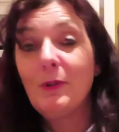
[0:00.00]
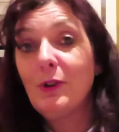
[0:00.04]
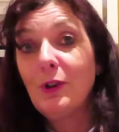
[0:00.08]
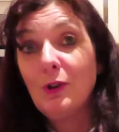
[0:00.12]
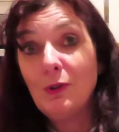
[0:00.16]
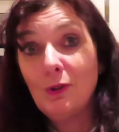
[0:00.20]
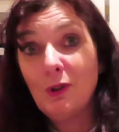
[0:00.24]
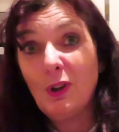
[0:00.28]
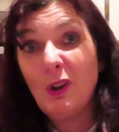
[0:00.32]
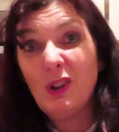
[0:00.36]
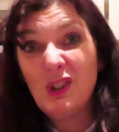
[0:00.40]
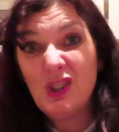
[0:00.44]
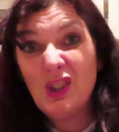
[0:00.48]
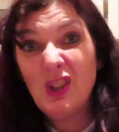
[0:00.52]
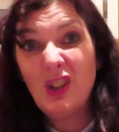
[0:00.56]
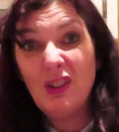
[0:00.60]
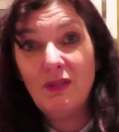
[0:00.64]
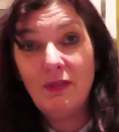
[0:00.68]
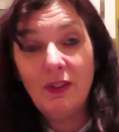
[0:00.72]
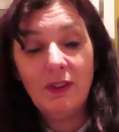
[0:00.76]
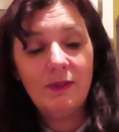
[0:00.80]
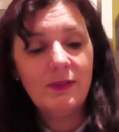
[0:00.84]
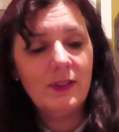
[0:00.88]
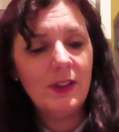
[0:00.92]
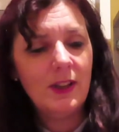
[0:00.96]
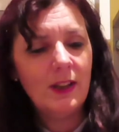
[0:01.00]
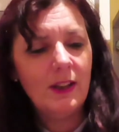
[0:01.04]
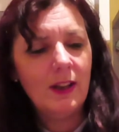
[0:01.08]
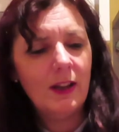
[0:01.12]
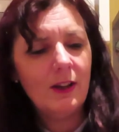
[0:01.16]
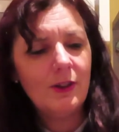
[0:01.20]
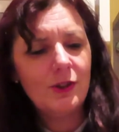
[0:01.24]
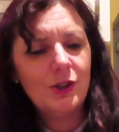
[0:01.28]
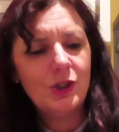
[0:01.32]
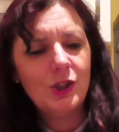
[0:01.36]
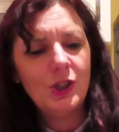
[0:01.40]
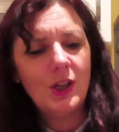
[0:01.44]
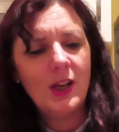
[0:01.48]
you'll know I turned 50
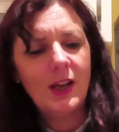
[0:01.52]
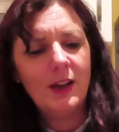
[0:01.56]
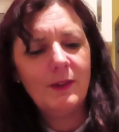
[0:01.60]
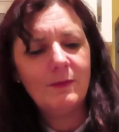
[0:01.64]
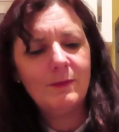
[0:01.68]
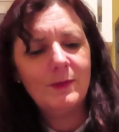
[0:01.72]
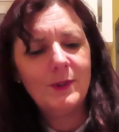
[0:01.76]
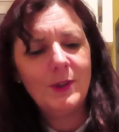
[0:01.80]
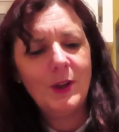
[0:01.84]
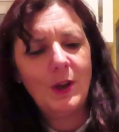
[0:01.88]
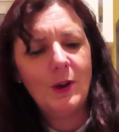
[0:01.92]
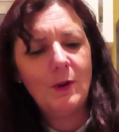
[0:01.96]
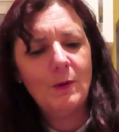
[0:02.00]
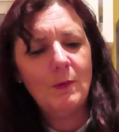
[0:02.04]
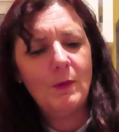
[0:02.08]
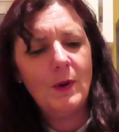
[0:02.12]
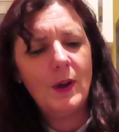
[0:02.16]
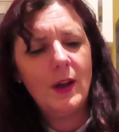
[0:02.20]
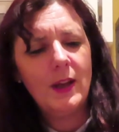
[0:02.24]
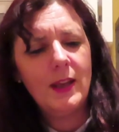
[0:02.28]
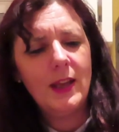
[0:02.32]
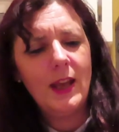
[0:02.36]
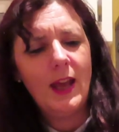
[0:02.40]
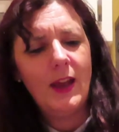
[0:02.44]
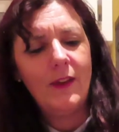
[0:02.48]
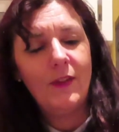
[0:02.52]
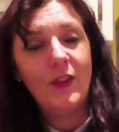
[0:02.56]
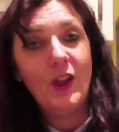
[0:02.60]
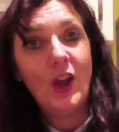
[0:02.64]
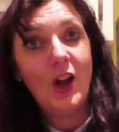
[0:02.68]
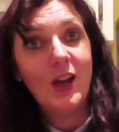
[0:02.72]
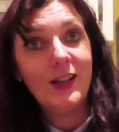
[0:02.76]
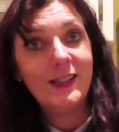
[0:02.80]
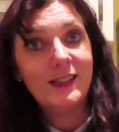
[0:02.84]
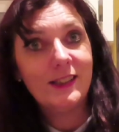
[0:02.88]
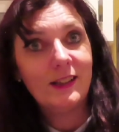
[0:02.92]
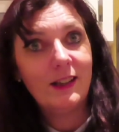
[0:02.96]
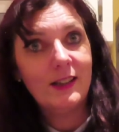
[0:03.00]
last year. So yeah, the
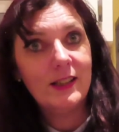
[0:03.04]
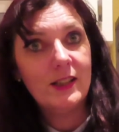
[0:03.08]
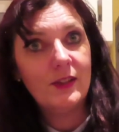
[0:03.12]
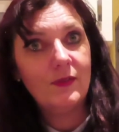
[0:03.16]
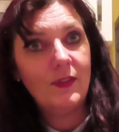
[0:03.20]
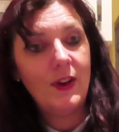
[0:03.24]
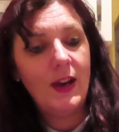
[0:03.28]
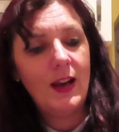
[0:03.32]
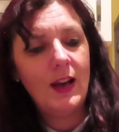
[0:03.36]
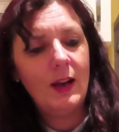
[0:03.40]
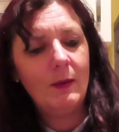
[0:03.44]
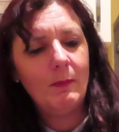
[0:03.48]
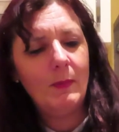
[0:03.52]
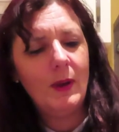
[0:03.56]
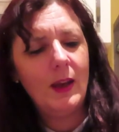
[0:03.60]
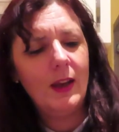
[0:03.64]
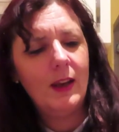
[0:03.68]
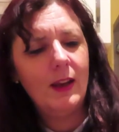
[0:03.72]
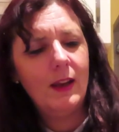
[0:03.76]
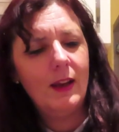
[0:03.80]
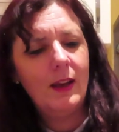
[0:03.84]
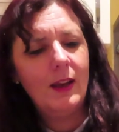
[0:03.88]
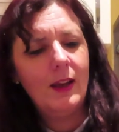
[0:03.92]
eyesight's failing me.